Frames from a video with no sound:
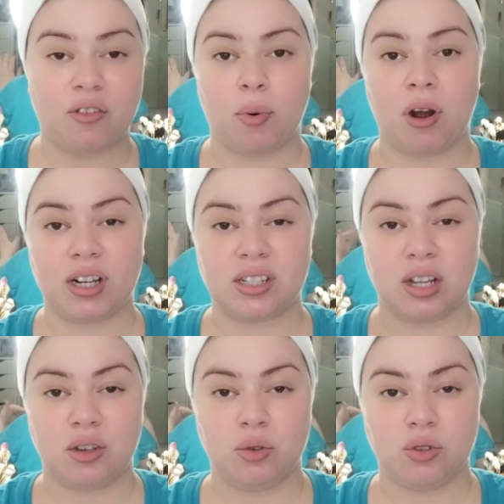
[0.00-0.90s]
products I
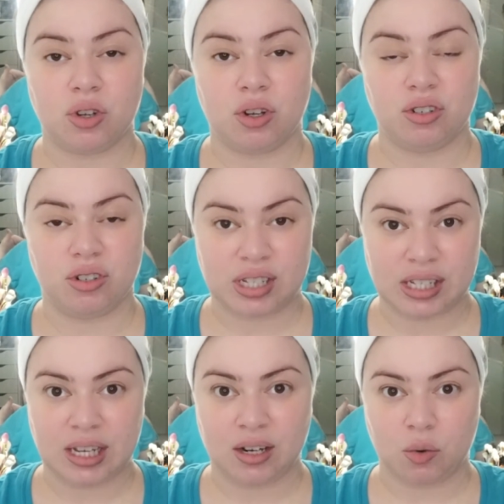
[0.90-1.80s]
use on your
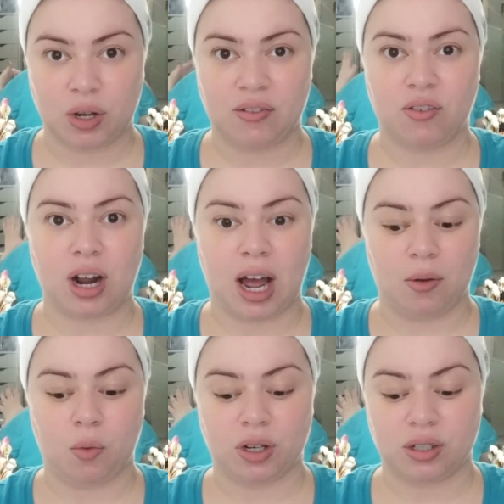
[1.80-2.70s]
skin or whatever.
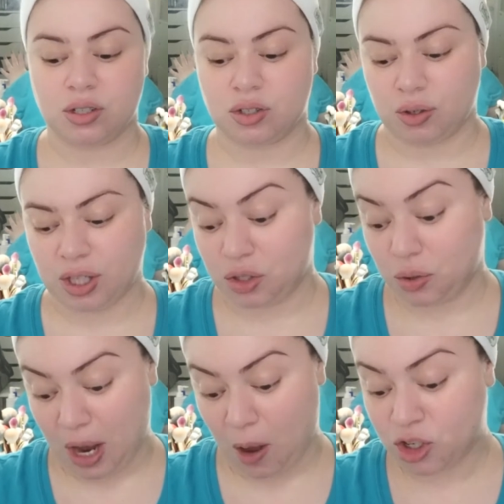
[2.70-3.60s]
I wanted to show that to
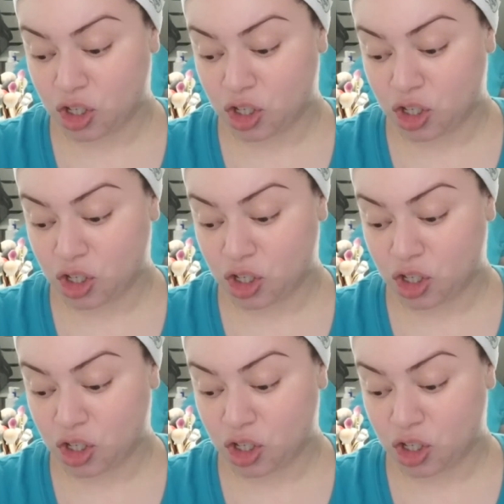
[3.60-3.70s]
you now.